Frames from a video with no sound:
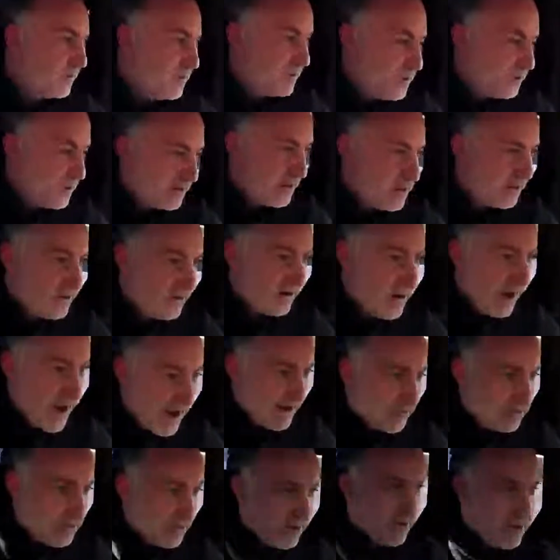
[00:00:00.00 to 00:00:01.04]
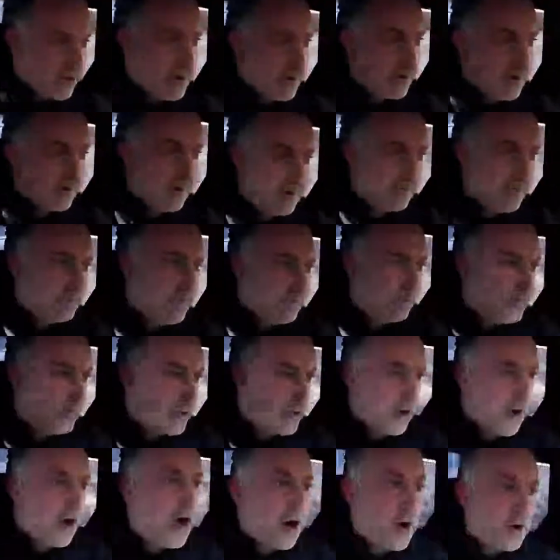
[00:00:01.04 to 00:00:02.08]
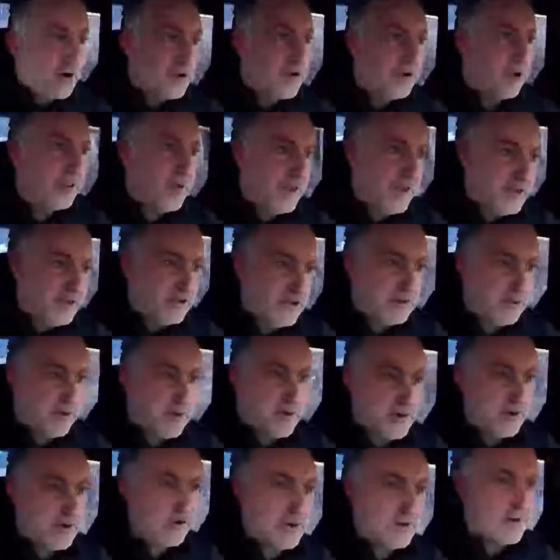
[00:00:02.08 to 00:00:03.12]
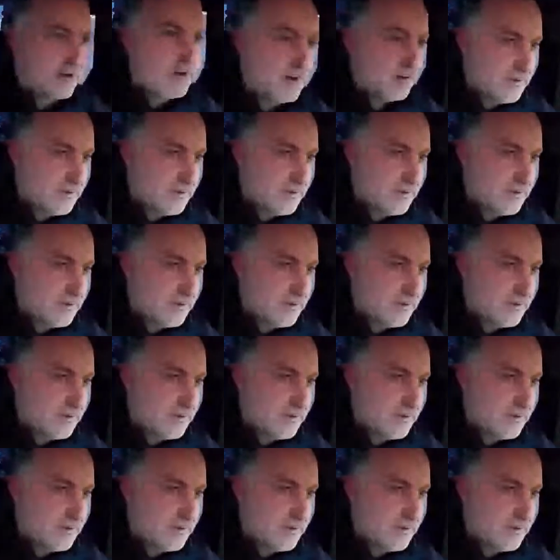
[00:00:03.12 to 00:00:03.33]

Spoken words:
or angrier or harder than you are.